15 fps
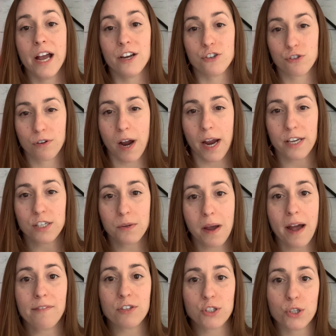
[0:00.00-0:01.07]
and try to
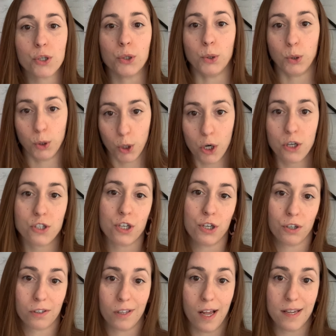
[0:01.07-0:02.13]
have a certain look to
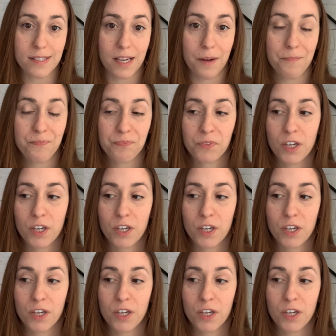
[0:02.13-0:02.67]
your closet.